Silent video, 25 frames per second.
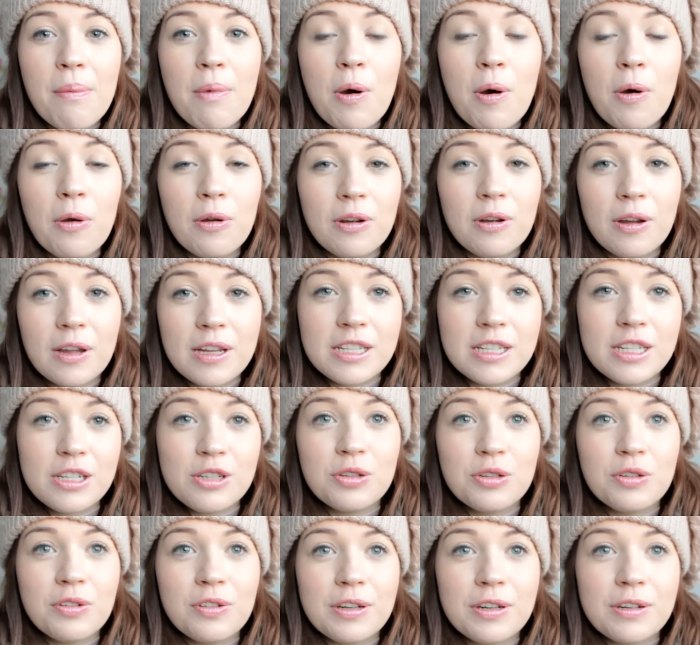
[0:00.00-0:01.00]
online
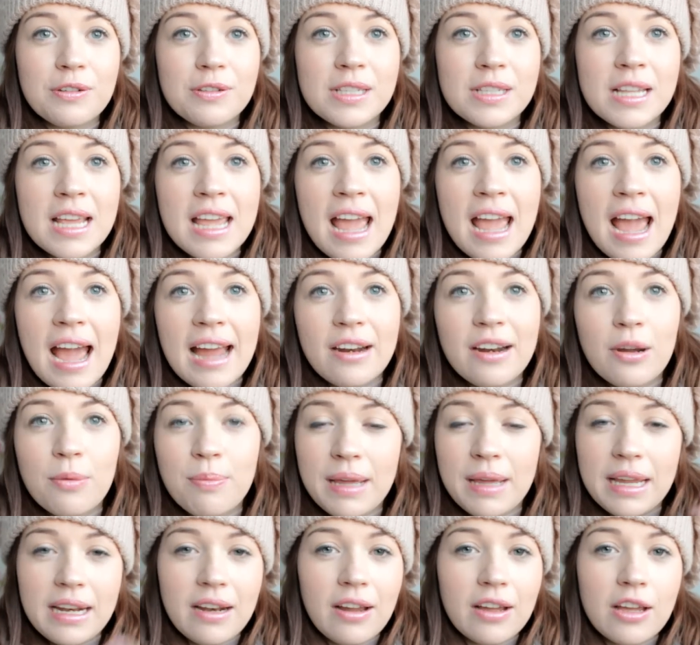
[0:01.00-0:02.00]
tutorials, and it'll
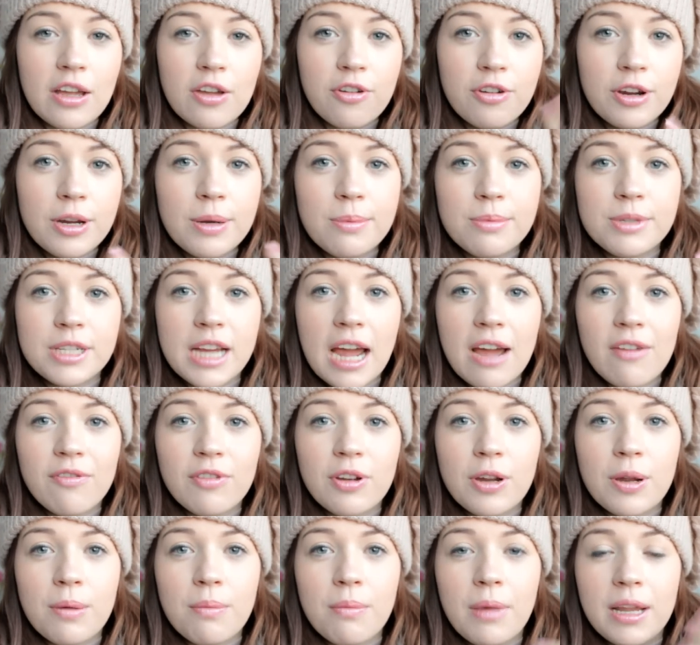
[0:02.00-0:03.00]
be in like a group chat
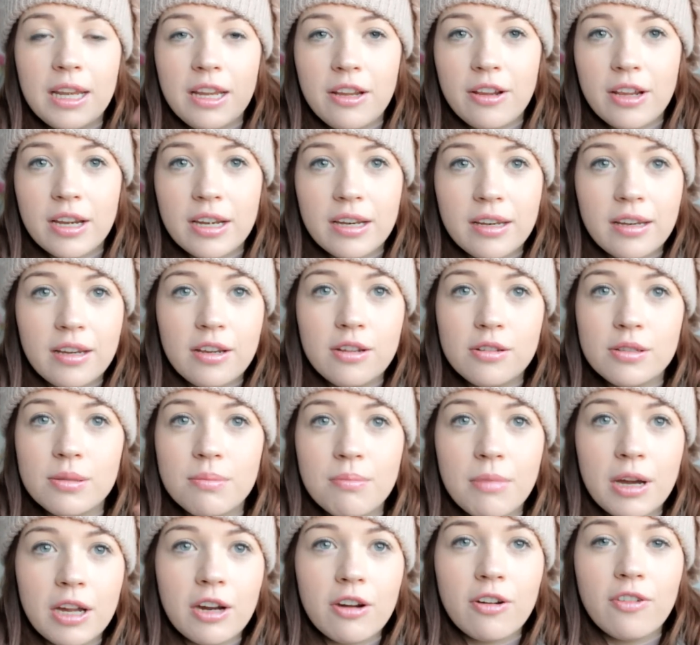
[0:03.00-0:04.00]
room, and you can use a
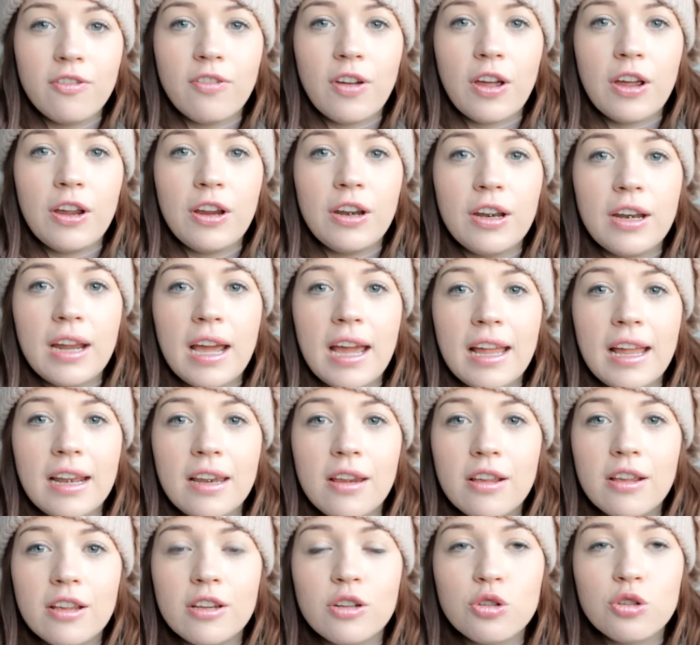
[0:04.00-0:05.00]
microphone
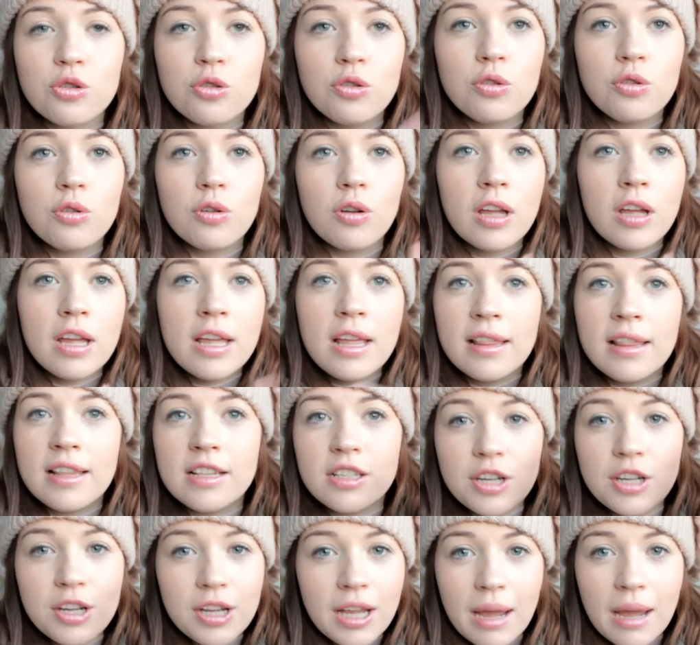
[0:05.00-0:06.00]
and you can talk.
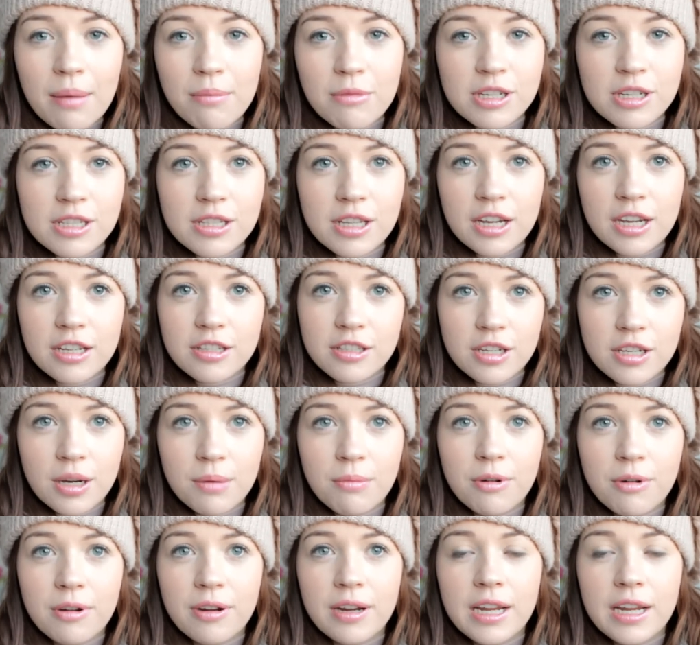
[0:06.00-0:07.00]
There's no cameras though, so
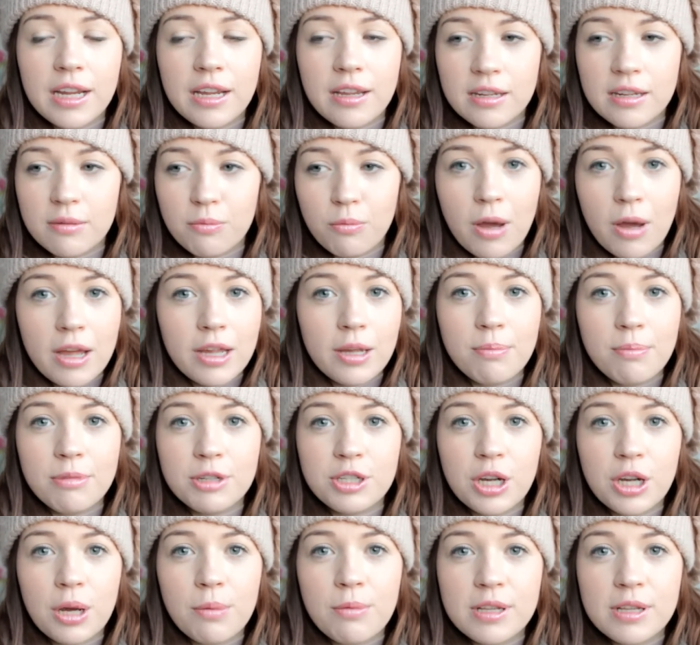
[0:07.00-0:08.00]
don't worry, you can wear your
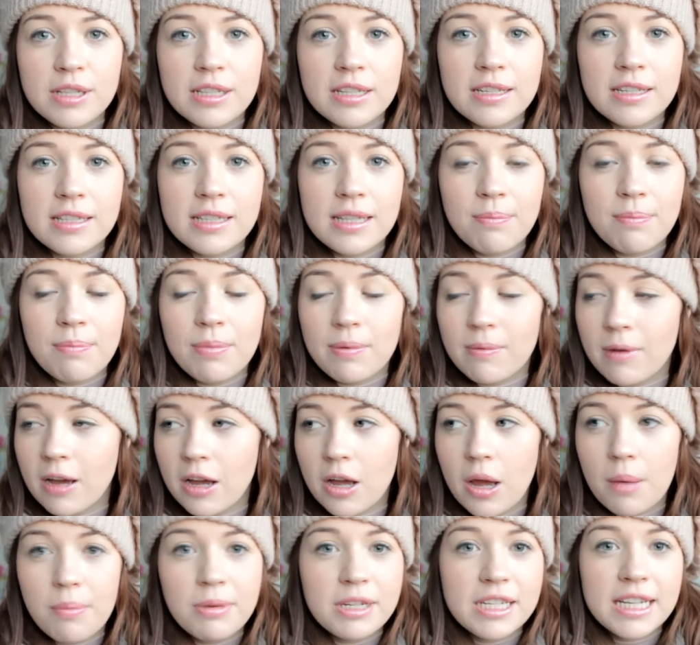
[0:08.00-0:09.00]
pyjamas and sip a
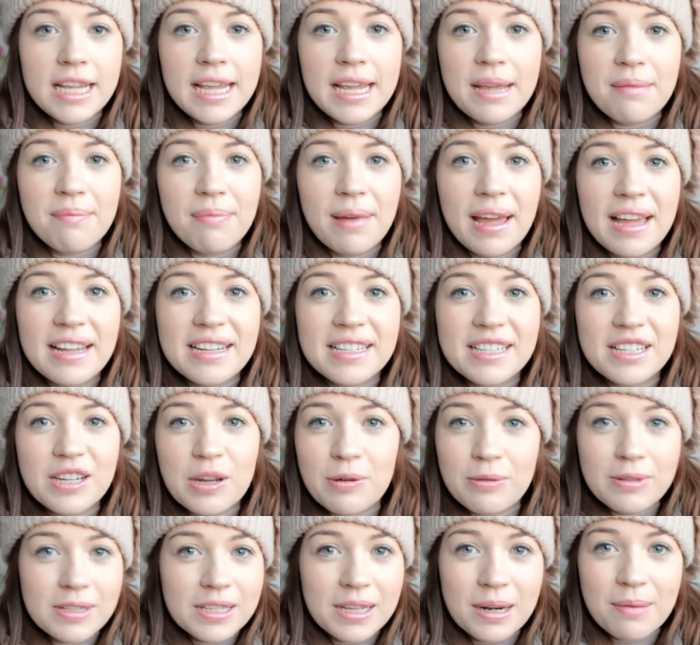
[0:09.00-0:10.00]
cup of tea in bed,
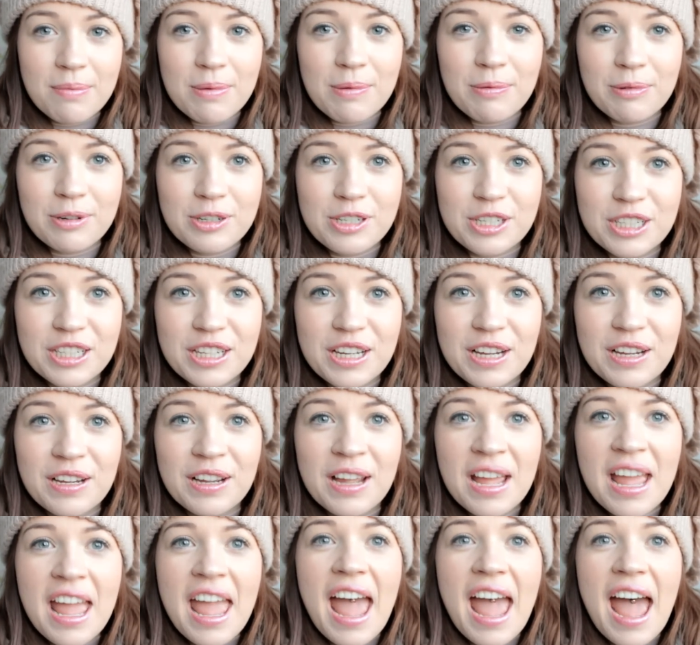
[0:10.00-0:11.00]
no one's going to be watching you.
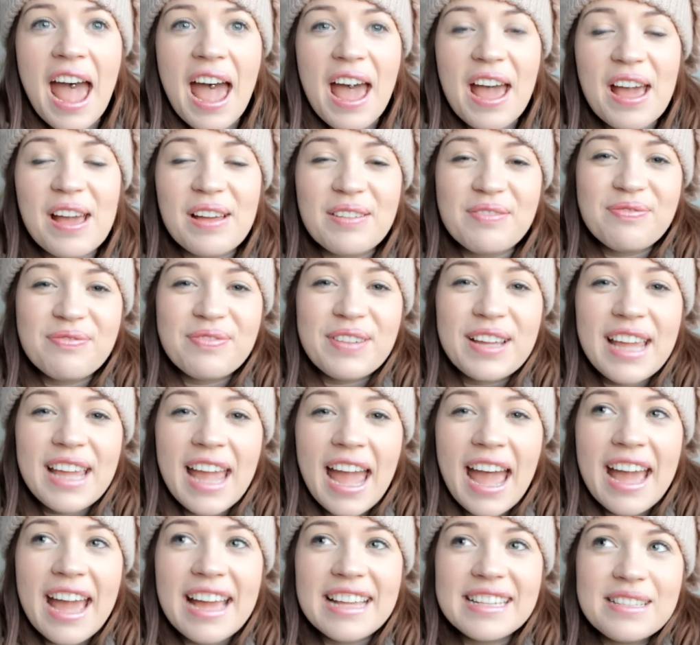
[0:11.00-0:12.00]
But
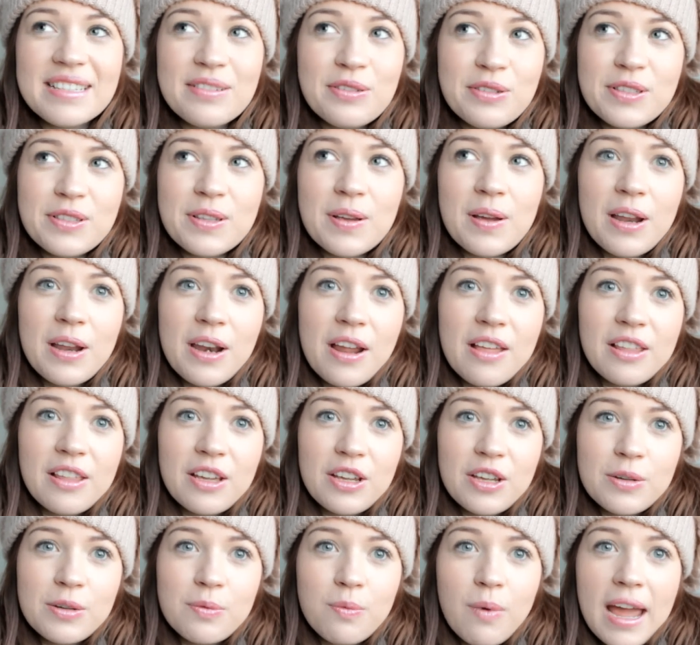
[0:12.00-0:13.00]
yeah, it's also another
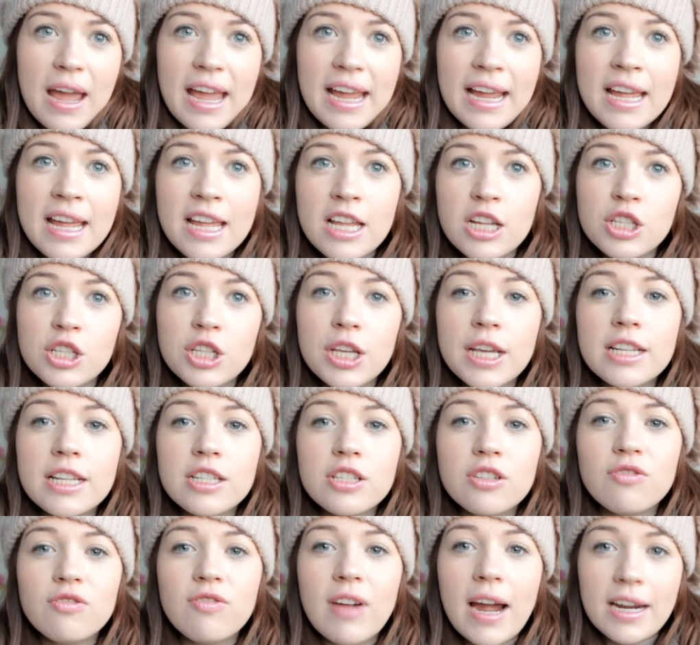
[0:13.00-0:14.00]
good way to
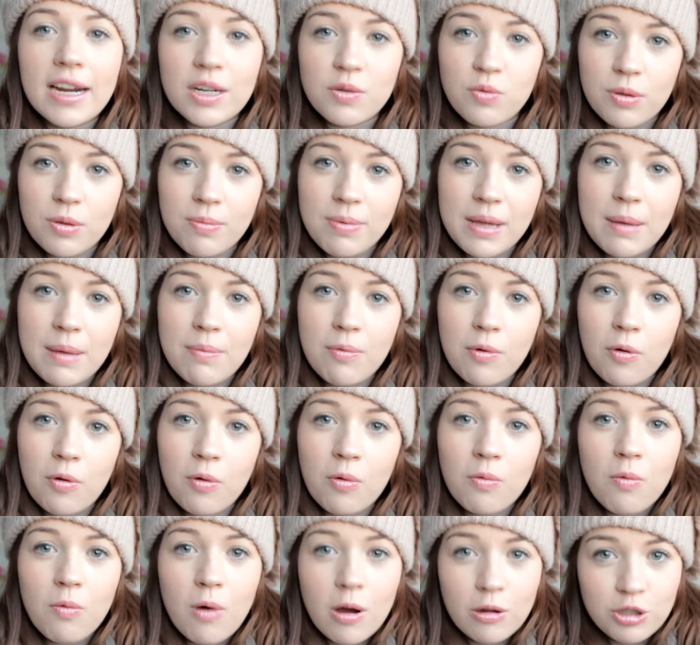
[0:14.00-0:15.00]
interact with
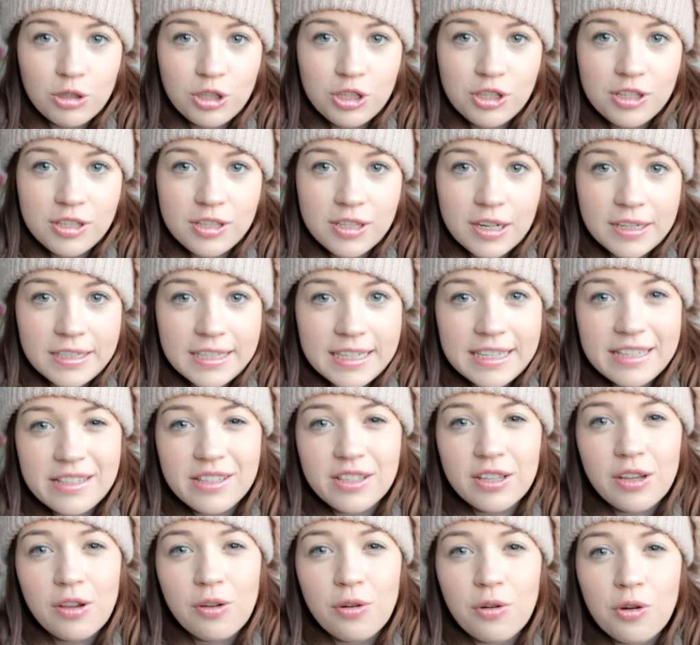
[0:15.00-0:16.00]
people whilst you study,
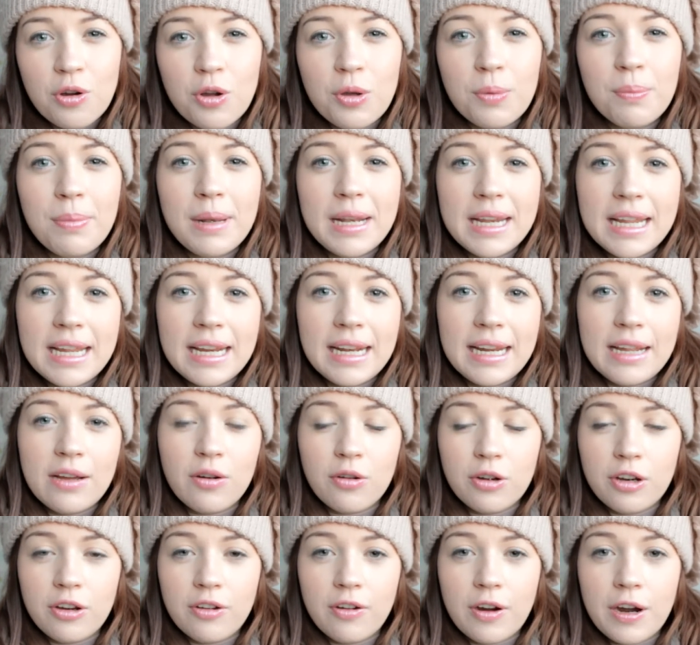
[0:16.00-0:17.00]
so you're not completely
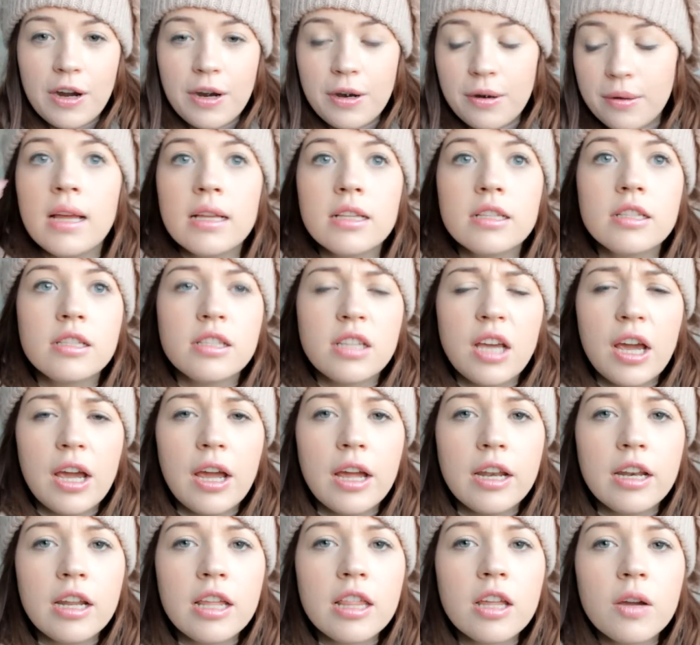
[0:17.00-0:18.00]
on your own. So
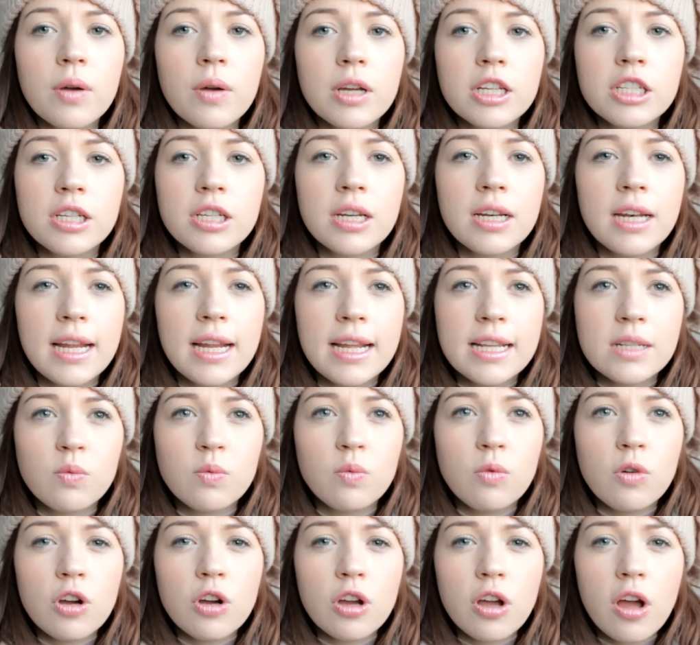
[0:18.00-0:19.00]
another question is,
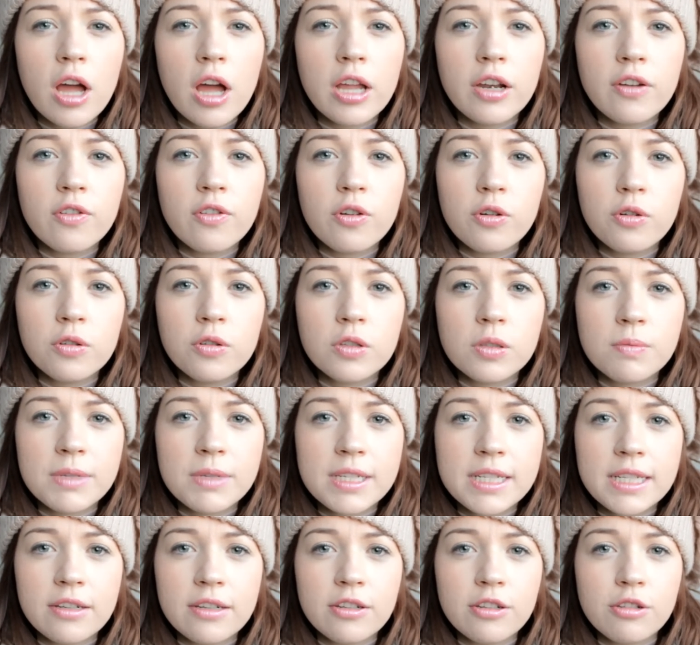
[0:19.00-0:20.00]
what kind of course
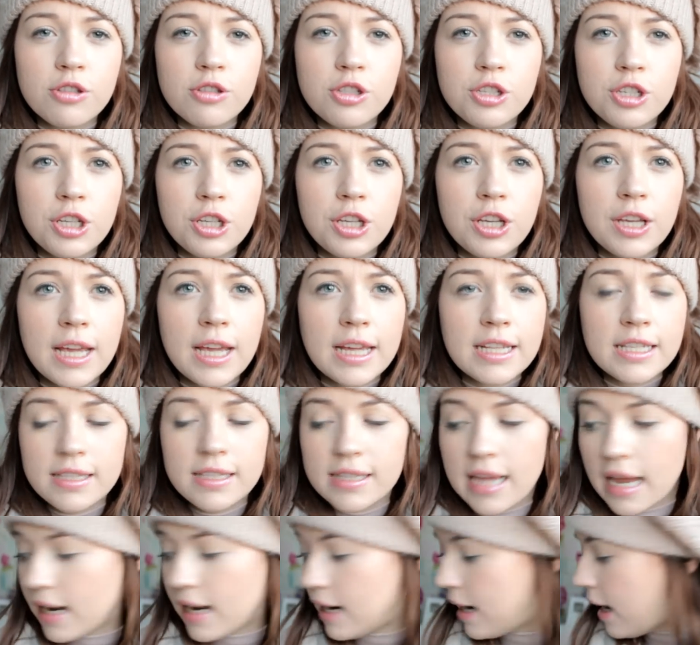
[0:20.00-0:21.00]
materials do you get
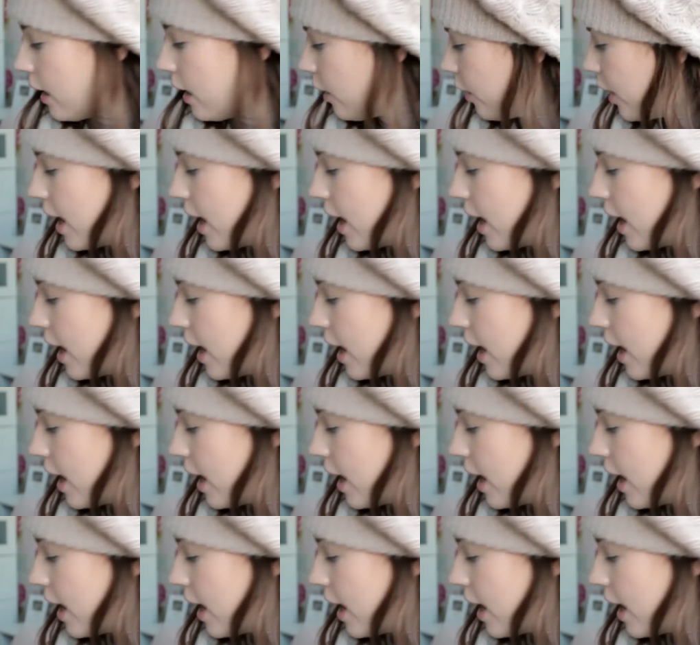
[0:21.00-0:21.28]
sent? And I